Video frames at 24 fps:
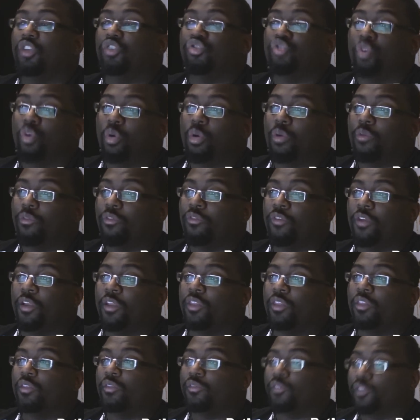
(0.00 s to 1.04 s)
joke of a
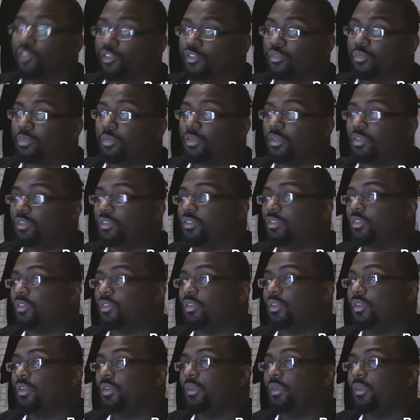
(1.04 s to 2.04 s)
fight in the first place.